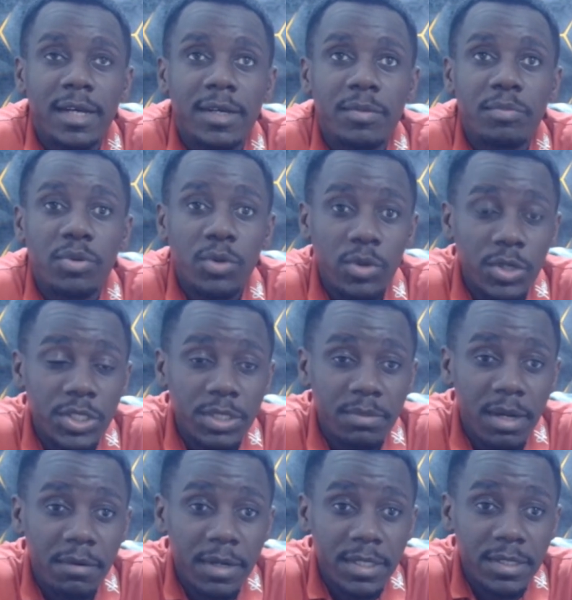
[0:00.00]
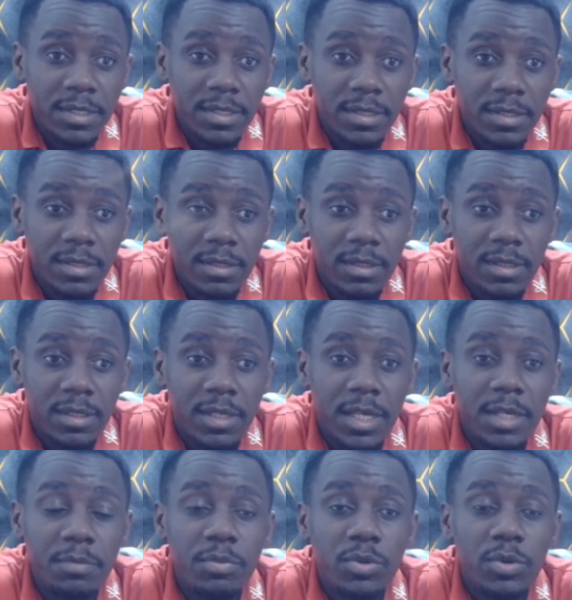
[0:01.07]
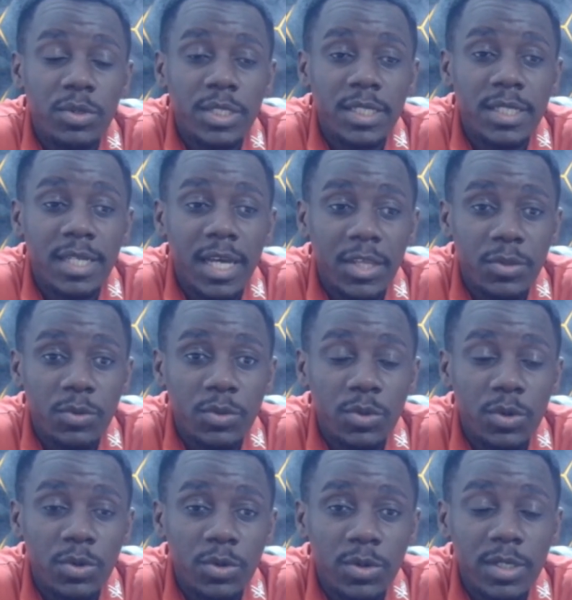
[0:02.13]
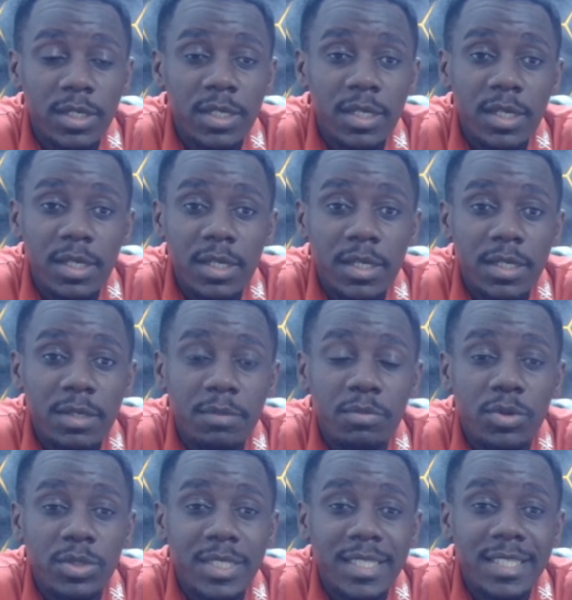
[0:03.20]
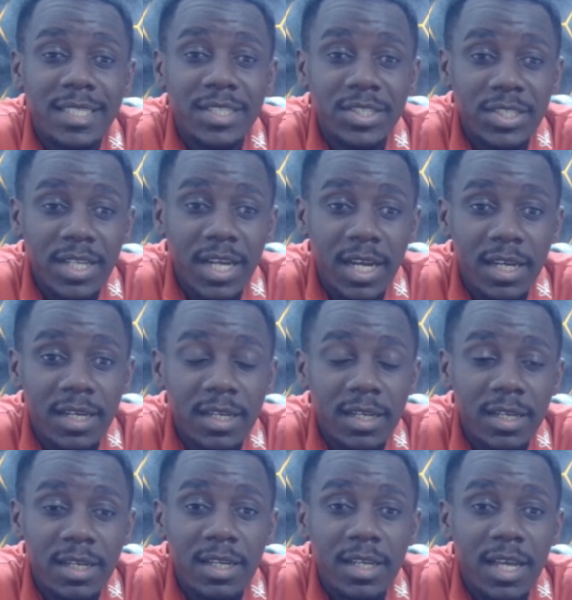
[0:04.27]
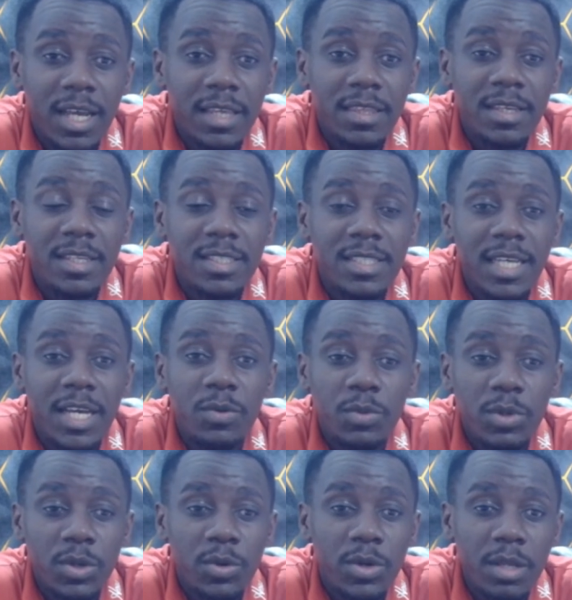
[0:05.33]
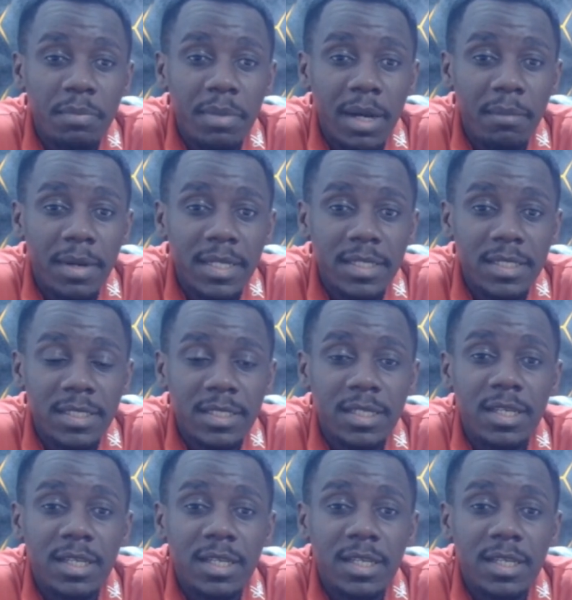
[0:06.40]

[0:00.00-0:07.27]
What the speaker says: Bruno Gimares, he brought in Anthony Gordon, he brought in Ishak, I think he signed Willock on a permanent.